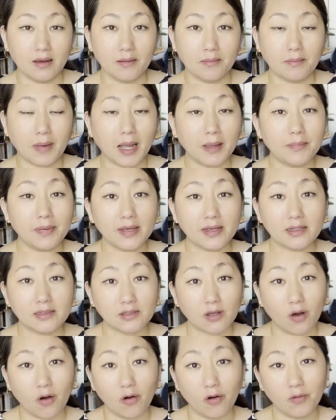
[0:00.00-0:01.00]
My biggest
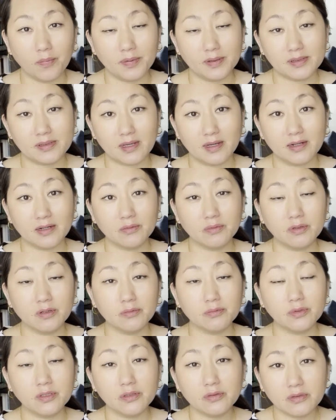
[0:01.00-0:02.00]
hope is that it will
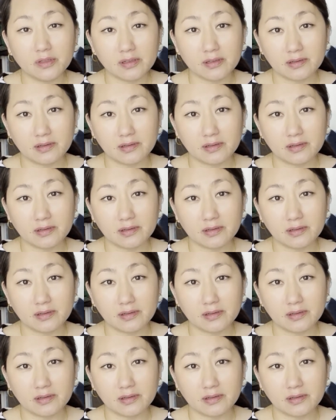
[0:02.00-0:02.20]
do the